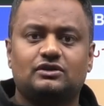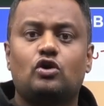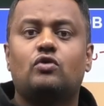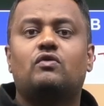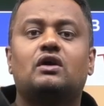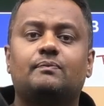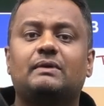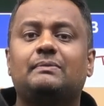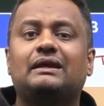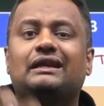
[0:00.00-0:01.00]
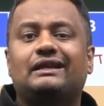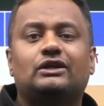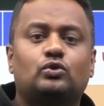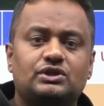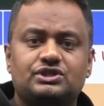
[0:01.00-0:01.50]
your work may be
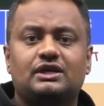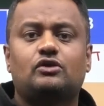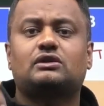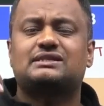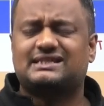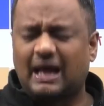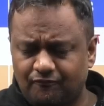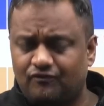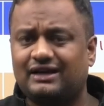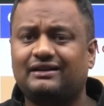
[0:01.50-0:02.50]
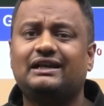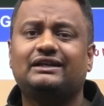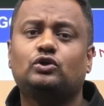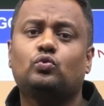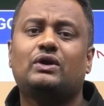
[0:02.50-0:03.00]
related to engineer or somewhat
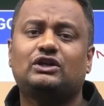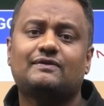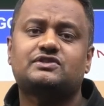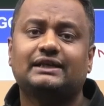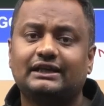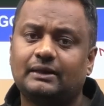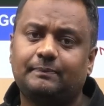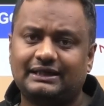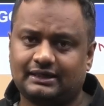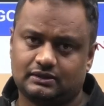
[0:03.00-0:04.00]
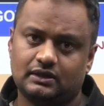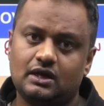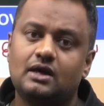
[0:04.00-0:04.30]
related to what you have studied in the B.Tech.